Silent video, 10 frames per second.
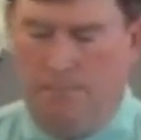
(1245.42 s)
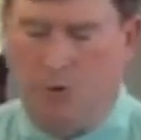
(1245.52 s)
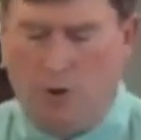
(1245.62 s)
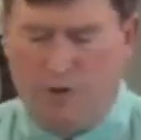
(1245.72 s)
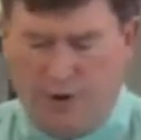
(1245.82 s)

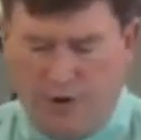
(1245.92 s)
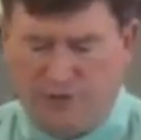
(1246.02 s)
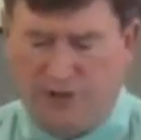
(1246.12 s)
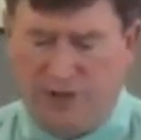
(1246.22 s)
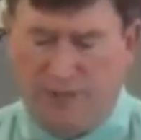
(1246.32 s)
or
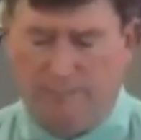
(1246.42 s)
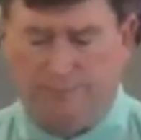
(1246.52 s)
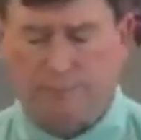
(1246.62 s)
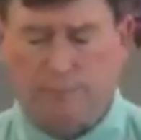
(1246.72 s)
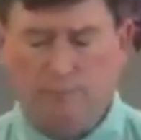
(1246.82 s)
thirsty
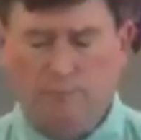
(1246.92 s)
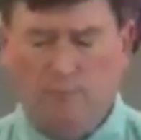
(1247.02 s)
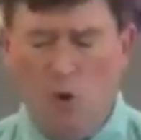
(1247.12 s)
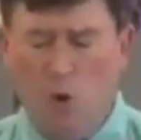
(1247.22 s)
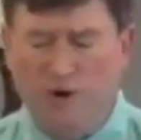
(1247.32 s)

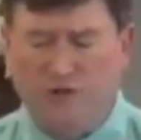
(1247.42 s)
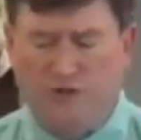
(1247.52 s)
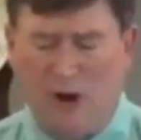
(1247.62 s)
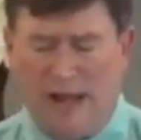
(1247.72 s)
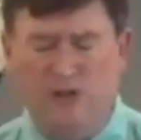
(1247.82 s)
or a
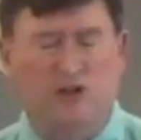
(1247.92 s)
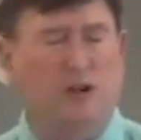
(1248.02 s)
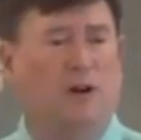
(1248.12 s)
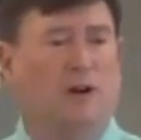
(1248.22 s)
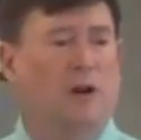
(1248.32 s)

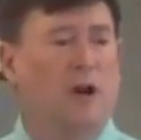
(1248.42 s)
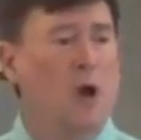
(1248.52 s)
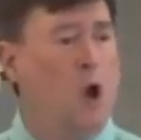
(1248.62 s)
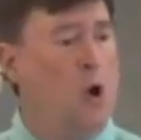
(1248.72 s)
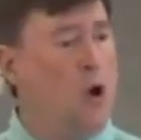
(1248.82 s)
stranger
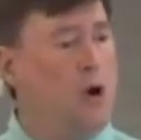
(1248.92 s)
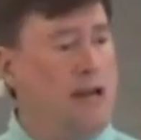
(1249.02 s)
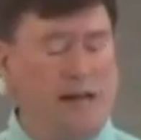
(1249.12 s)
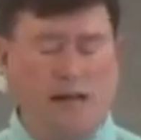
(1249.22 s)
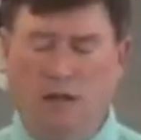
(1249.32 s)
or
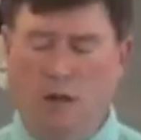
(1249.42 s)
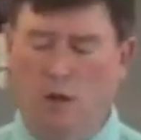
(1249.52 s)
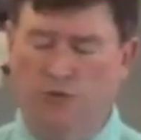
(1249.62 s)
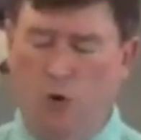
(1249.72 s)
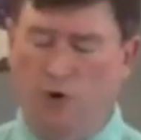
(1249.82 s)
needing
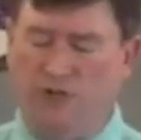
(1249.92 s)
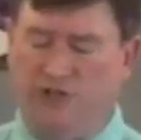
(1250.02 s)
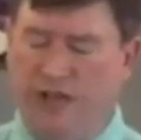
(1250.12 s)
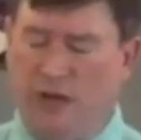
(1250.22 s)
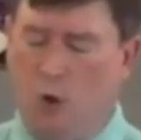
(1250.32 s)
clothes or
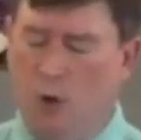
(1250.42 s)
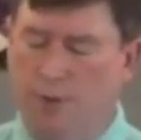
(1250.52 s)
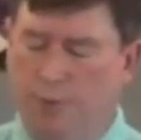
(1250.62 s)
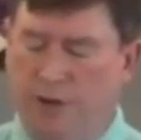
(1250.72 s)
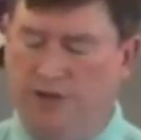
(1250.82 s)
sick or
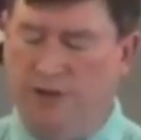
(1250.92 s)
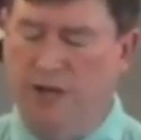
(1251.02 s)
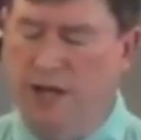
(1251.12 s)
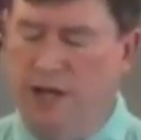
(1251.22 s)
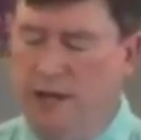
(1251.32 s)
in prison
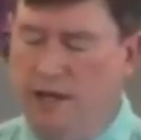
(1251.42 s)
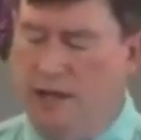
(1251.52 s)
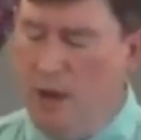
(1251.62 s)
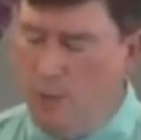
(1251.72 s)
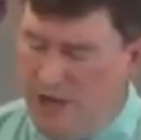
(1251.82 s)

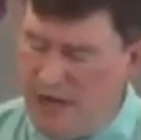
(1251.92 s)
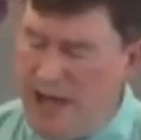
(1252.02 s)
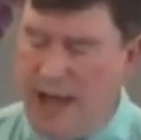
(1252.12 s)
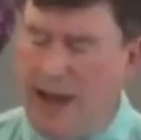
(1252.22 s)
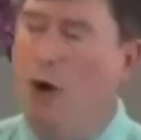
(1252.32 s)
and we did
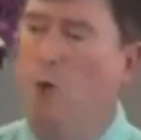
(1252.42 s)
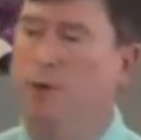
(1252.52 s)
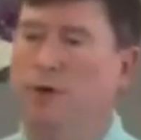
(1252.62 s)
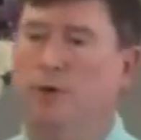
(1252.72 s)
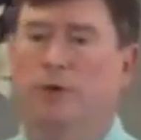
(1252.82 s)
not help
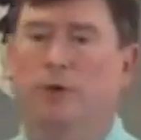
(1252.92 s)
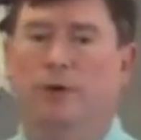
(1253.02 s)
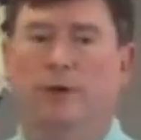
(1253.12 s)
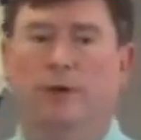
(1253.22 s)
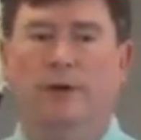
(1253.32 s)
you?
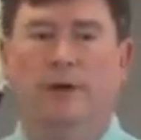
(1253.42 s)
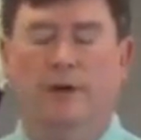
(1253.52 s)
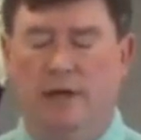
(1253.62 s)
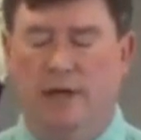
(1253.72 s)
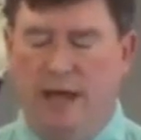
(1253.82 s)

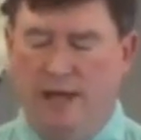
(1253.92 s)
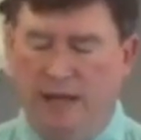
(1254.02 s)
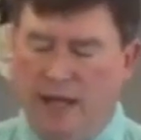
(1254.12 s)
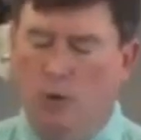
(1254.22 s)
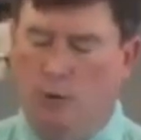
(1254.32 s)
And
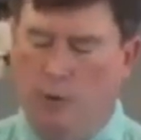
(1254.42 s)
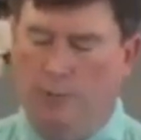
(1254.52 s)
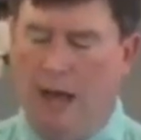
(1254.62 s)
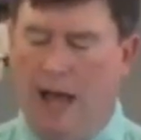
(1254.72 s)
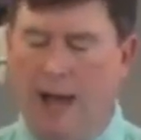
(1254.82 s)
he will
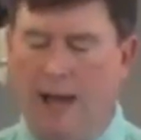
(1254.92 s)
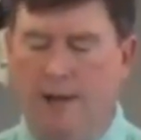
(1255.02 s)
reply,